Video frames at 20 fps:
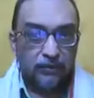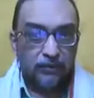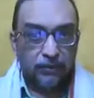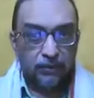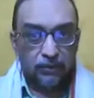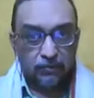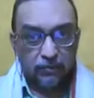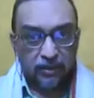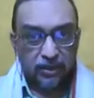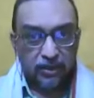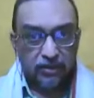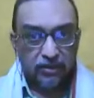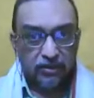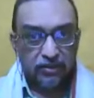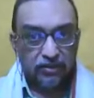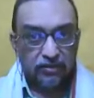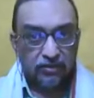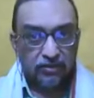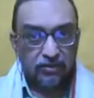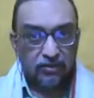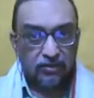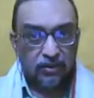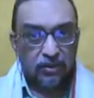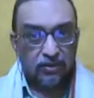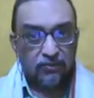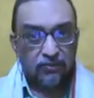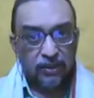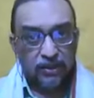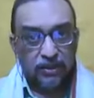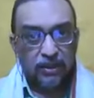environment
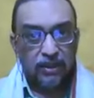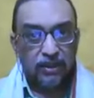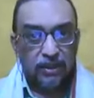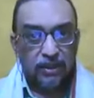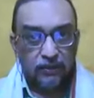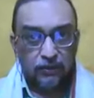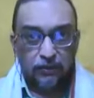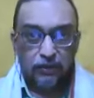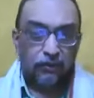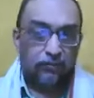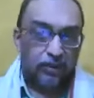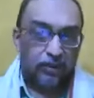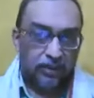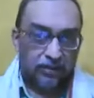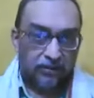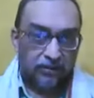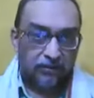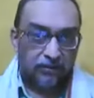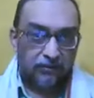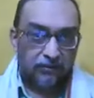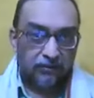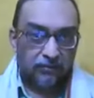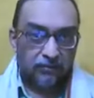or working environment,